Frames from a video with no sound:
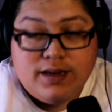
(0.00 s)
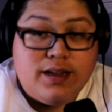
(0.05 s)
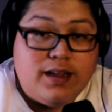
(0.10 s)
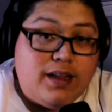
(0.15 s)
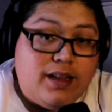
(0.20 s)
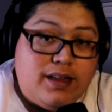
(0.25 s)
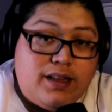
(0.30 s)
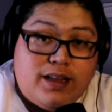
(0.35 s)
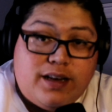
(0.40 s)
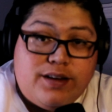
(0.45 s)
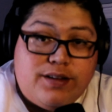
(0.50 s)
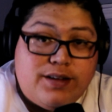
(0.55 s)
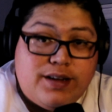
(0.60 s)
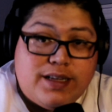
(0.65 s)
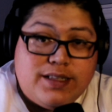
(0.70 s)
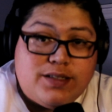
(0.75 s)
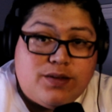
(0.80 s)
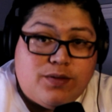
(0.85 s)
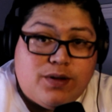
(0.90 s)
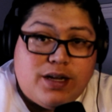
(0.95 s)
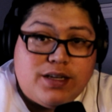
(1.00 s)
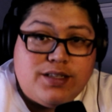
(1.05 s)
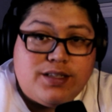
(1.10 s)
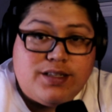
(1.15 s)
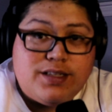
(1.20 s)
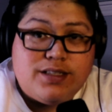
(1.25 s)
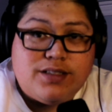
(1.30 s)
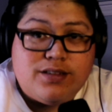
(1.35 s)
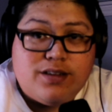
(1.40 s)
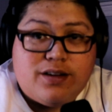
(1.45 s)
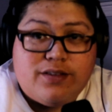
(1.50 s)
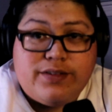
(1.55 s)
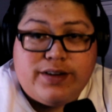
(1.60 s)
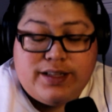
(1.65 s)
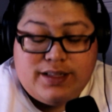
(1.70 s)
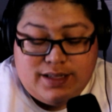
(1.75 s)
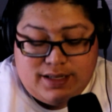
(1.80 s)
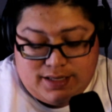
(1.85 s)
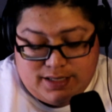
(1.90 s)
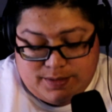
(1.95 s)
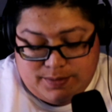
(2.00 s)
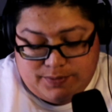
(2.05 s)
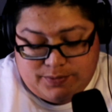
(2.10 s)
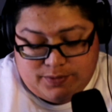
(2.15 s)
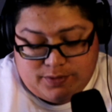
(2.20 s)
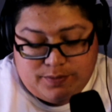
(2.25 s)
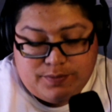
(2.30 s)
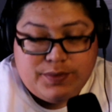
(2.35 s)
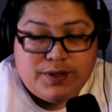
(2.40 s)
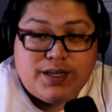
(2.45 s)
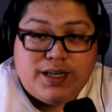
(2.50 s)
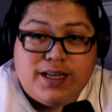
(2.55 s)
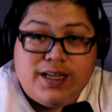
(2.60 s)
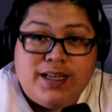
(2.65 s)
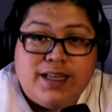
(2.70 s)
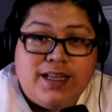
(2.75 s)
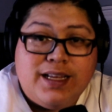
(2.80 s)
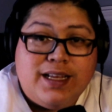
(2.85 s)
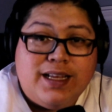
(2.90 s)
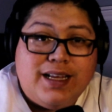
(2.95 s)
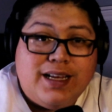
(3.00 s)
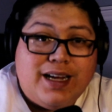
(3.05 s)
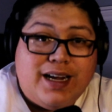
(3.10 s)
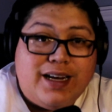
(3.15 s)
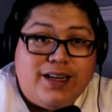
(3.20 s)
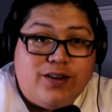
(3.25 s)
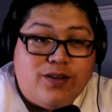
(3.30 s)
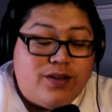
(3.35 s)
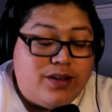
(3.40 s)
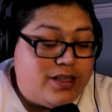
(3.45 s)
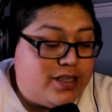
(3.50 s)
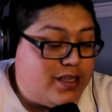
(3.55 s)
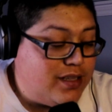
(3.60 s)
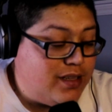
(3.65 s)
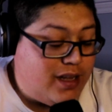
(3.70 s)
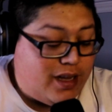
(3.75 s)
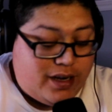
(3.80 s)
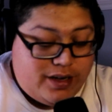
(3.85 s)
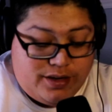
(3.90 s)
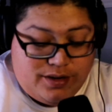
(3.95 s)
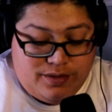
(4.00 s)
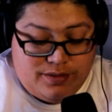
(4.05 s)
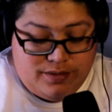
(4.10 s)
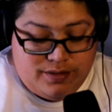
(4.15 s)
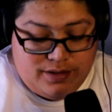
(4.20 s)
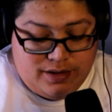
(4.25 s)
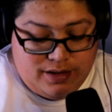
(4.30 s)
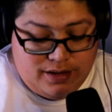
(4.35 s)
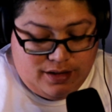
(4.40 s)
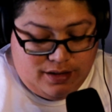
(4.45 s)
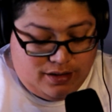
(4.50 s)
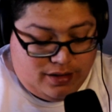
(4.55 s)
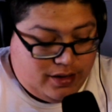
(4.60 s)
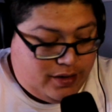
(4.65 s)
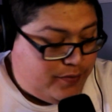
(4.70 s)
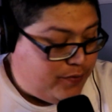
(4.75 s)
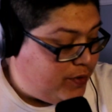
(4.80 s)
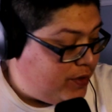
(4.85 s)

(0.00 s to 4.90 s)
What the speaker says: A lot of you guys are watching this, already done this before, but I know there's a lot of you looking for